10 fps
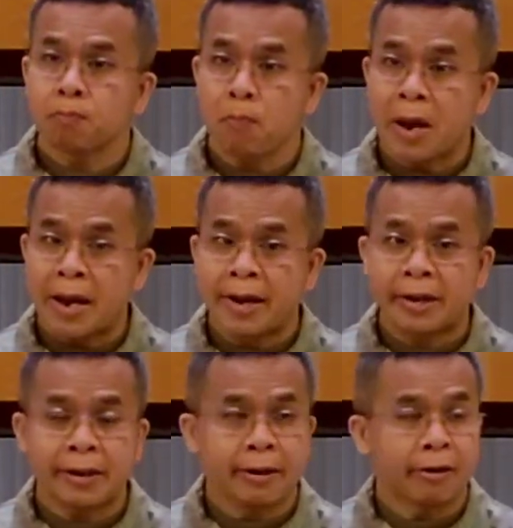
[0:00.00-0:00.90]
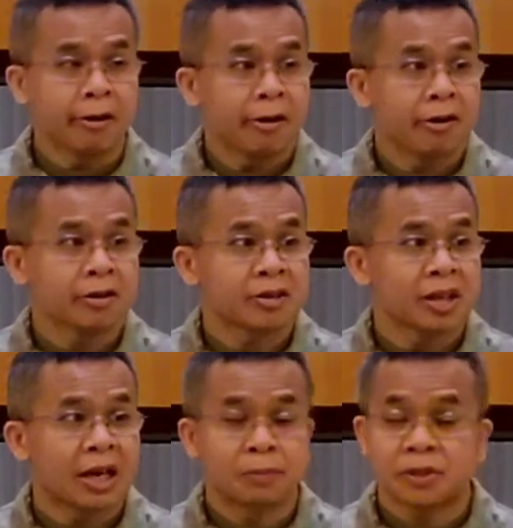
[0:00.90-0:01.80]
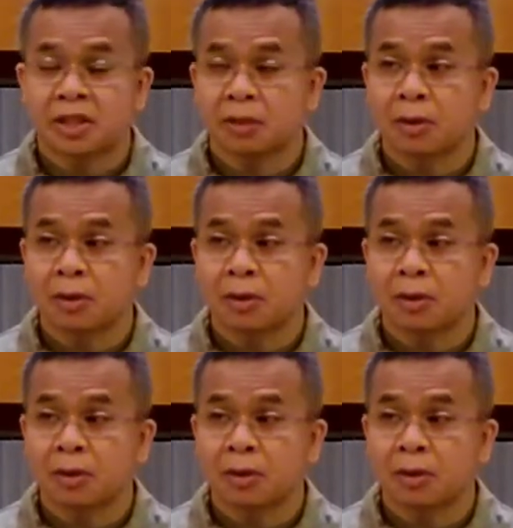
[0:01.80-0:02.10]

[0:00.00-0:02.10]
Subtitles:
mad or upset